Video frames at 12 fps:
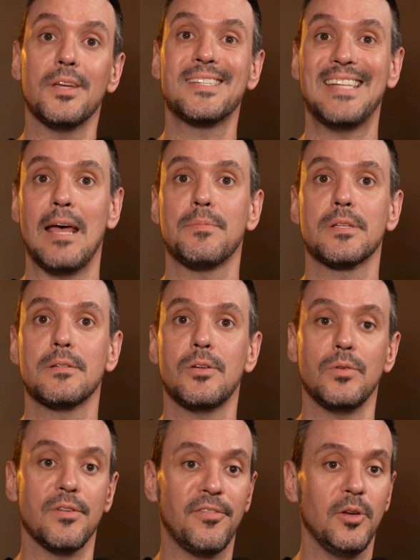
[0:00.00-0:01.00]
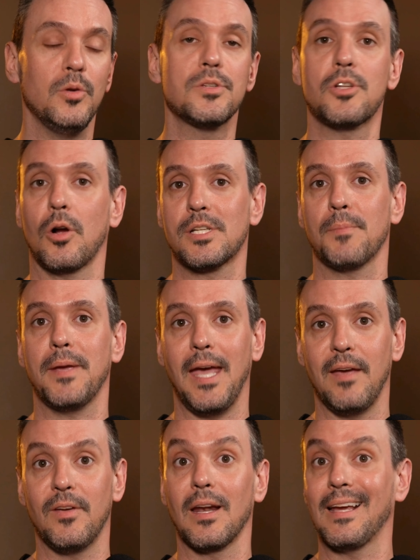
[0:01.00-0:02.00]
the steps to diffuse toxic
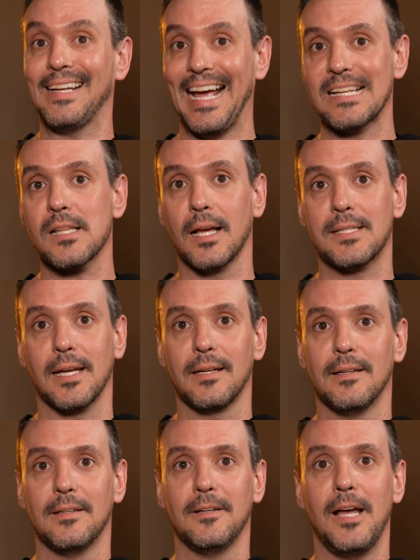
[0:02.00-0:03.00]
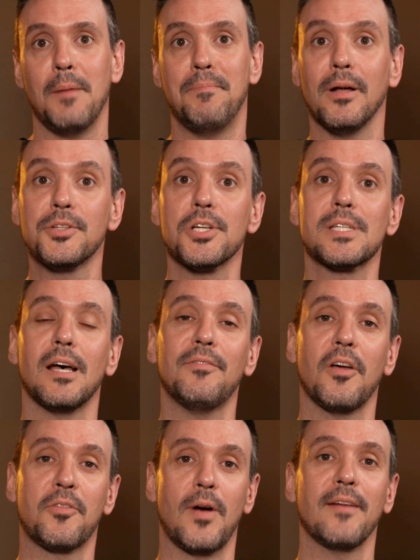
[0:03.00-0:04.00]
behavior like gaslighting and build
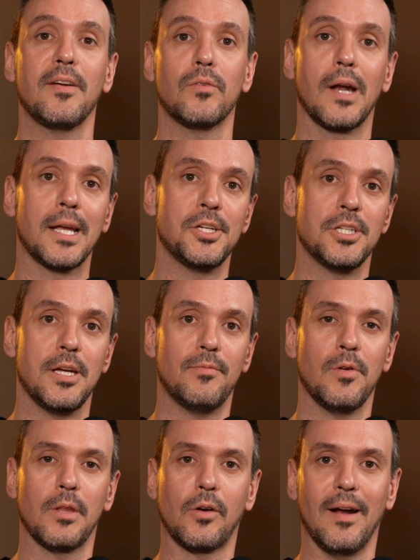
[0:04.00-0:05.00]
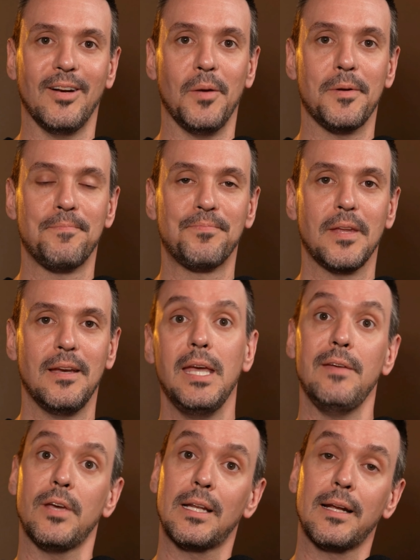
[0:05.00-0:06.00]
yourself a thriving relationship from the ground up.
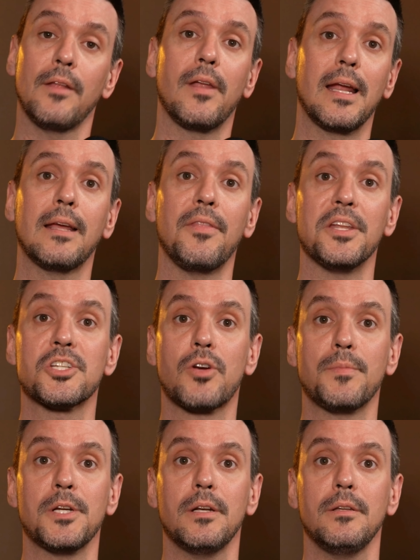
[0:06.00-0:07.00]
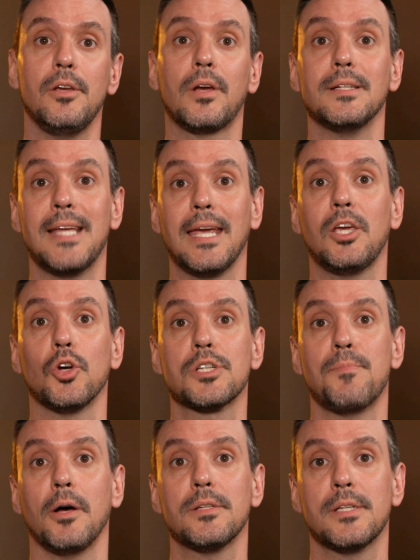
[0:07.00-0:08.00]
If you click on the link in the description, you can take your
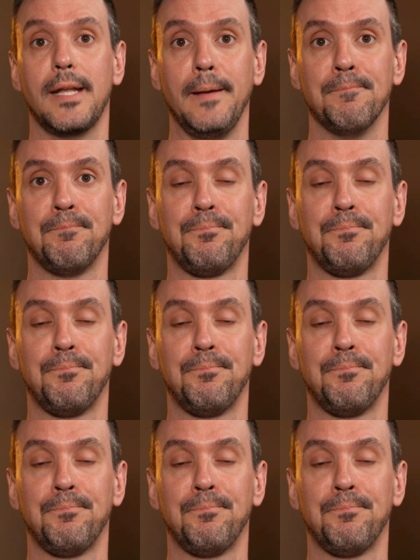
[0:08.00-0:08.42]
spot today.